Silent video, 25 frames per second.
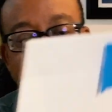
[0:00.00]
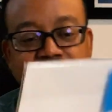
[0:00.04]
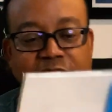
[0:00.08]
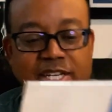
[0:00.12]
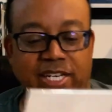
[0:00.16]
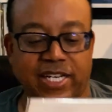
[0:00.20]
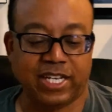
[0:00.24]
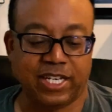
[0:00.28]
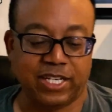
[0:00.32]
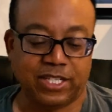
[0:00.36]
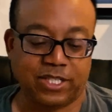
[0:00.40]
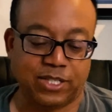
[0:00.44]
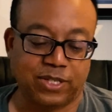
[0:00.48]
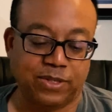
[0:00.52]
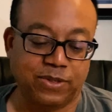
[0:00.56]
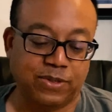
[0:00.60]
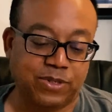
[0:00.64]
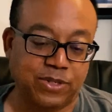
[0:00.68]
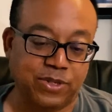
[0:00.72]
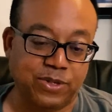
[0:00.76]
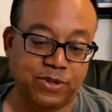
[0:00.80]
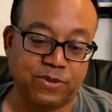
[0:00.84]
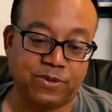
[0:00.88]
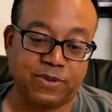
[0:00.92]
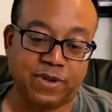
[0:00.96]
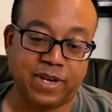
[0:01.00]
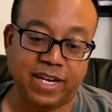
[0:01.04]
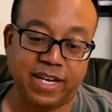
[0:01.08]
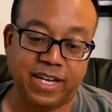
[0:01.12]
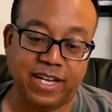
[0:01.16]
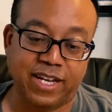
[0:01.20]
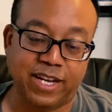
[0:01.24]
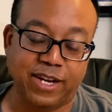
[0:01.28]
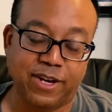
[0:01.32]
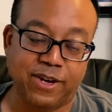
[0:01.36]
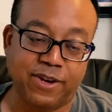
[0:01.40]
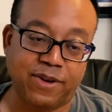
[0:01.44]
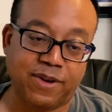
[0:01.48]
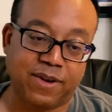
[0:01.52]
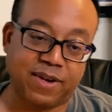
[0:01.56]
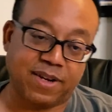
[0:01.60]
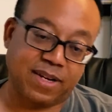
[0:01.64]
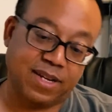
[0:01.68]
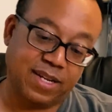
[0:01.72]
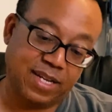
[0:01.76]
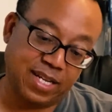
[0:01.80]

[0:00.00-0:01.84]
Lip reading: good issue too, right here.